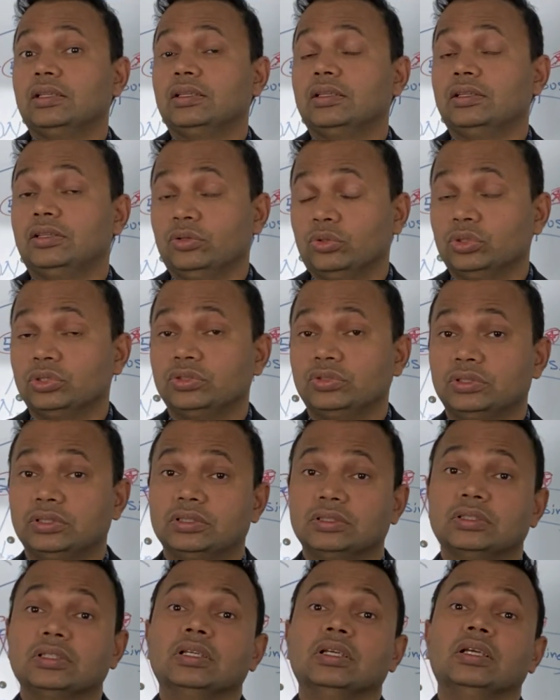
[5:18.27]

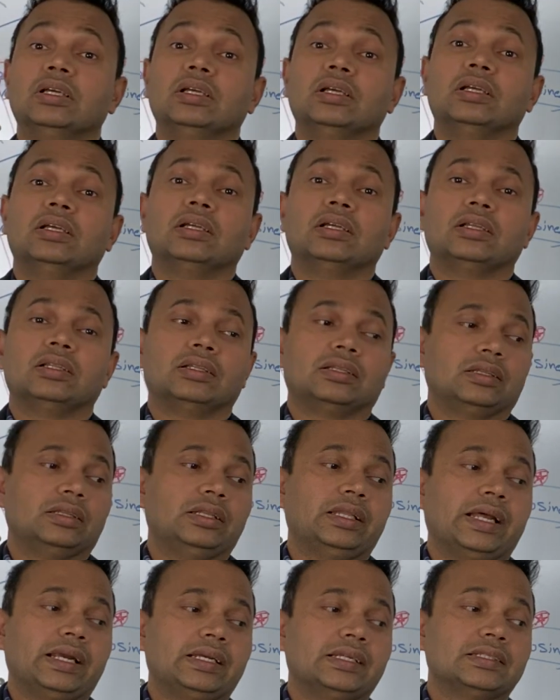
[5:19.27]
Those
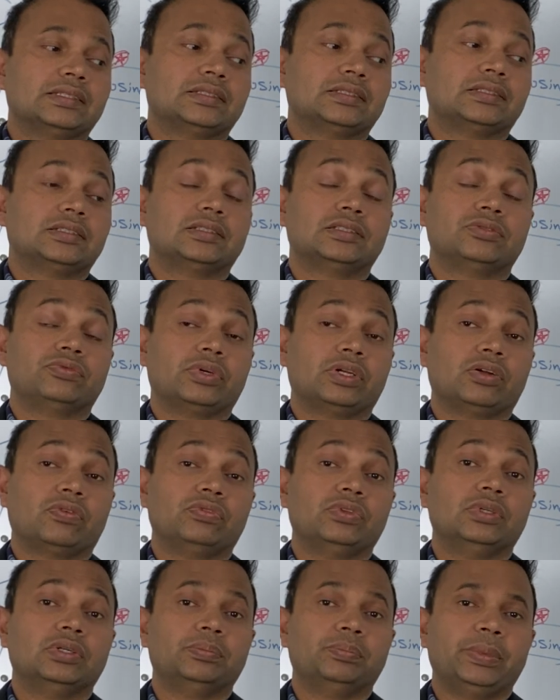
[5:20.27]
That is one of
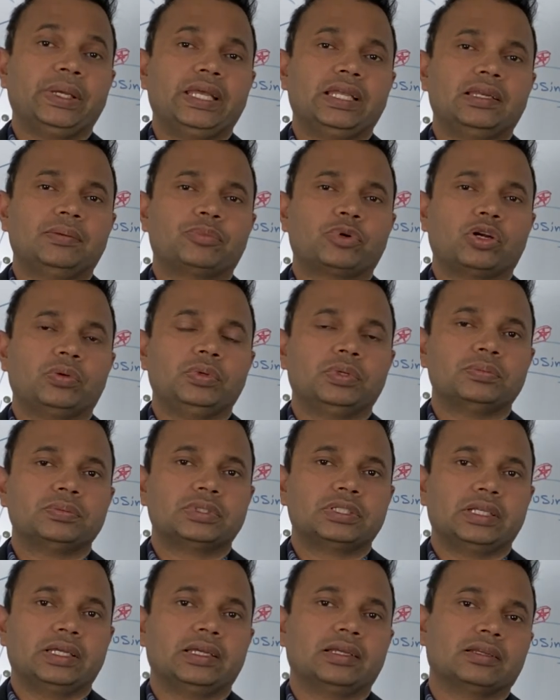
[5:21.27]
the main problems
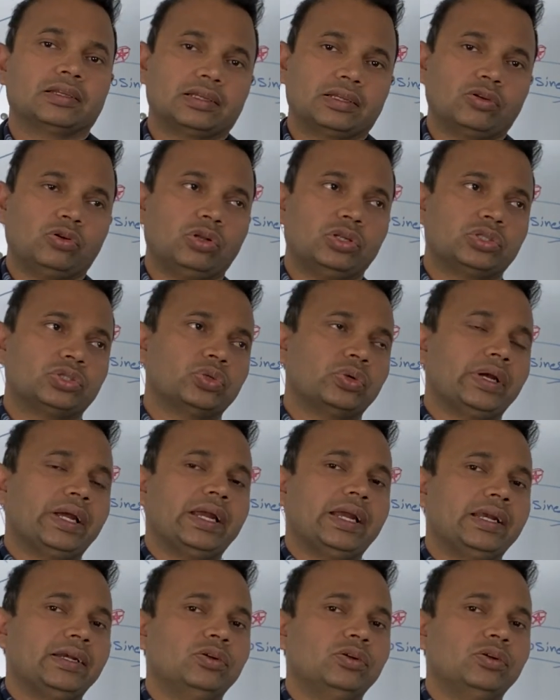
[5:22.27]
they also had,